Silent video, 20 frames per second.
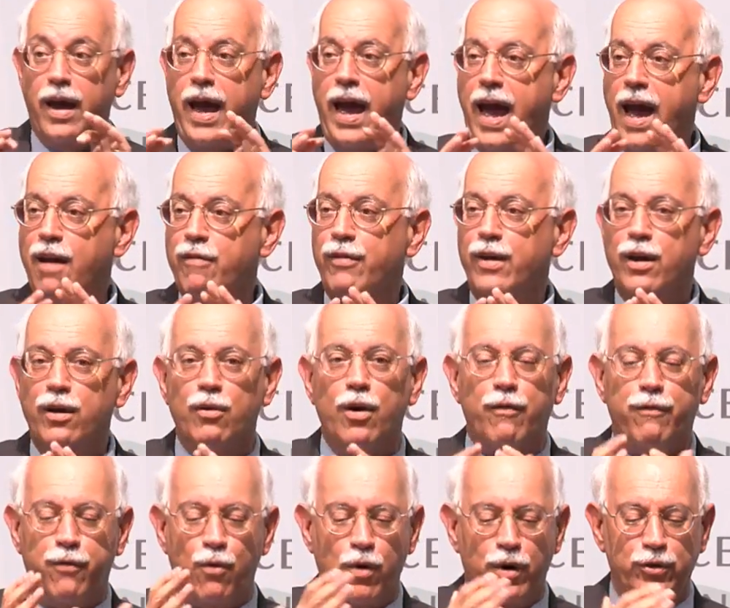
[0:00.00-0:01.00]
Having
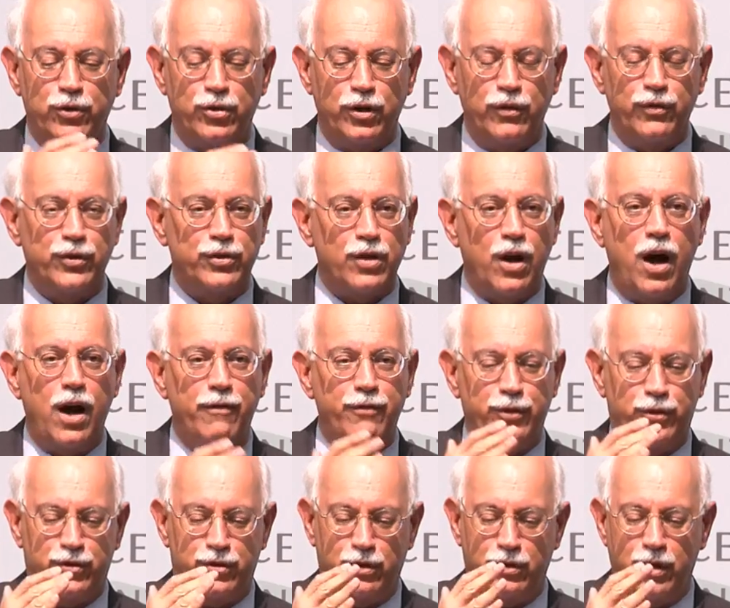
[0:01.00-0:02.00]
a foreign service
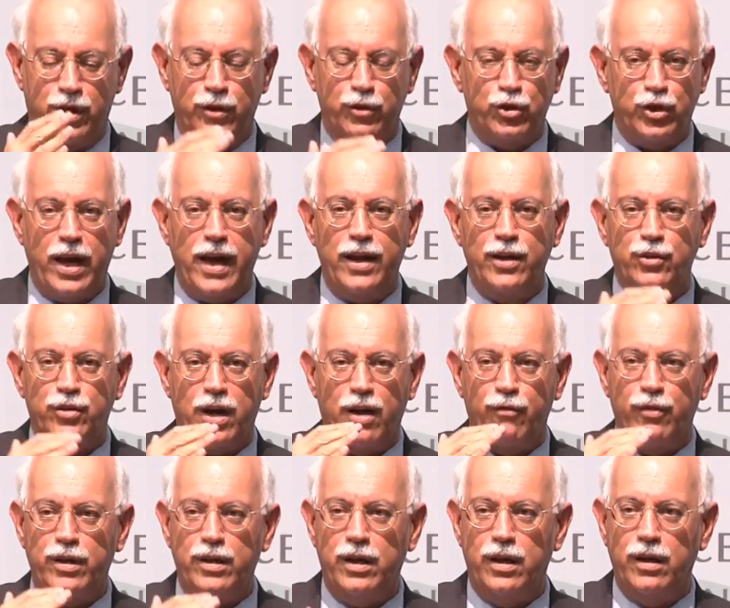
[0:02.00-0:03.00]
officer change
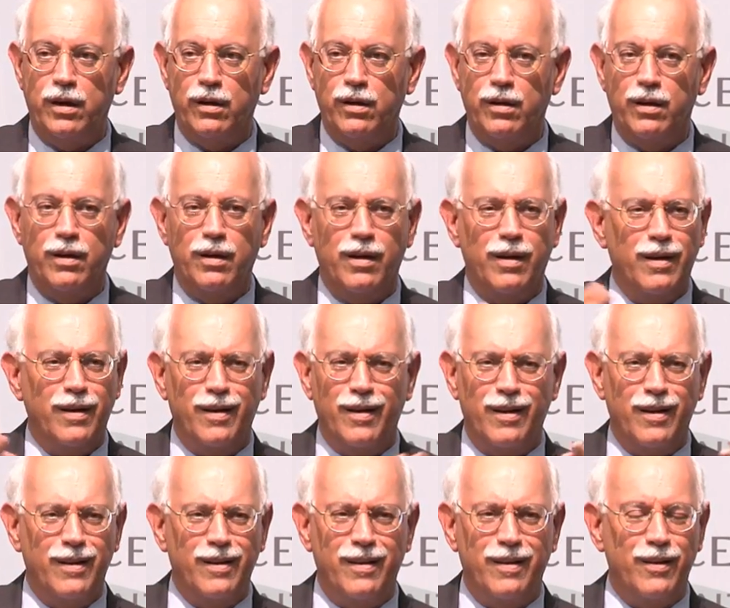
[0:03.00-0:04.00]
every year
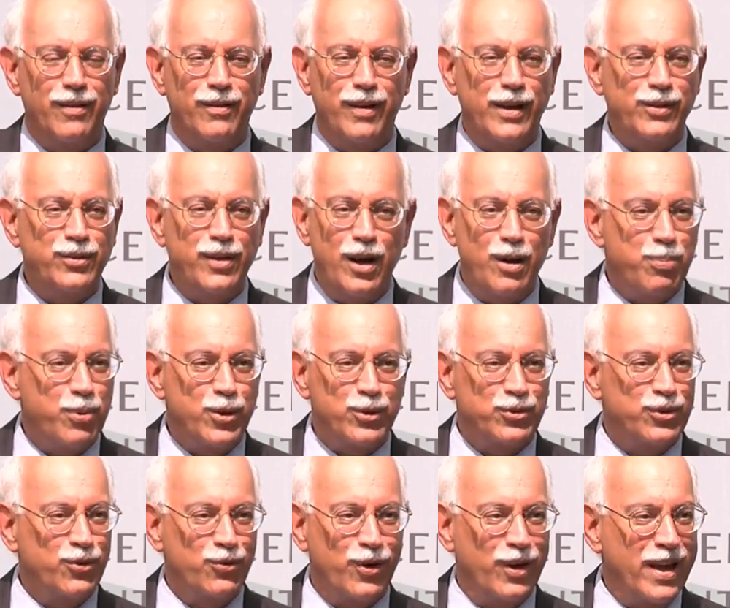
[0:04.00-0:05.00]
that's not a
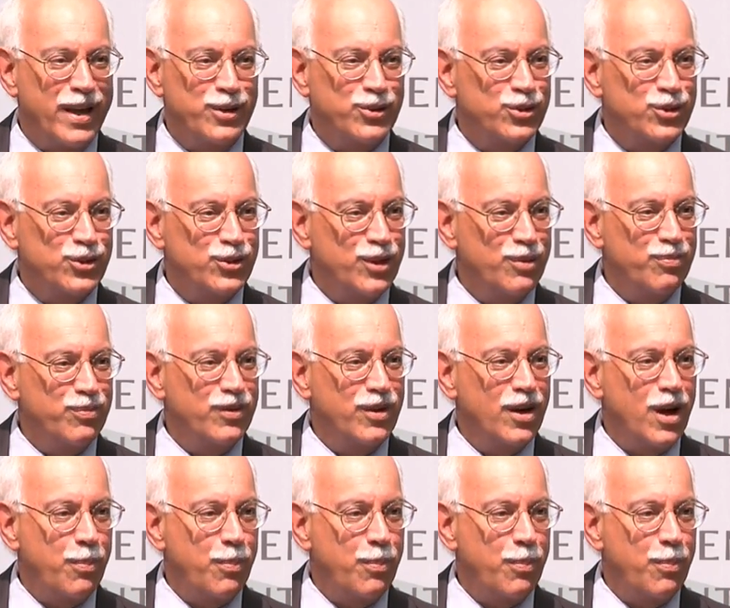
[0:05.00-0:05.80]
personal relationship.